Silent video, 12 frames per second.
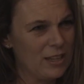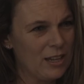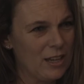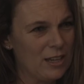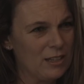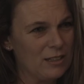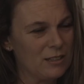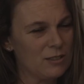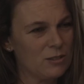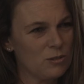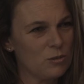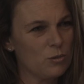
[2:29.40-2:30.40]
And
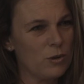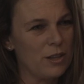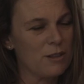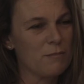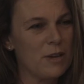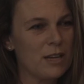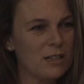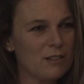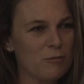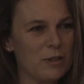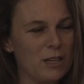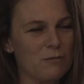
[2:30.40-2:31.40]
while the men
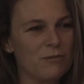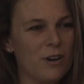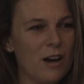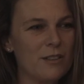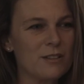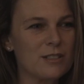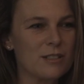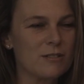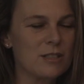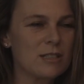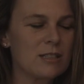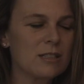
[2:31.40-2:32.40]
have become fathers,
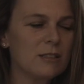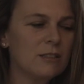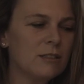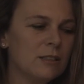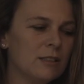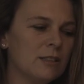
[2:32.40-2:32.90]
there's still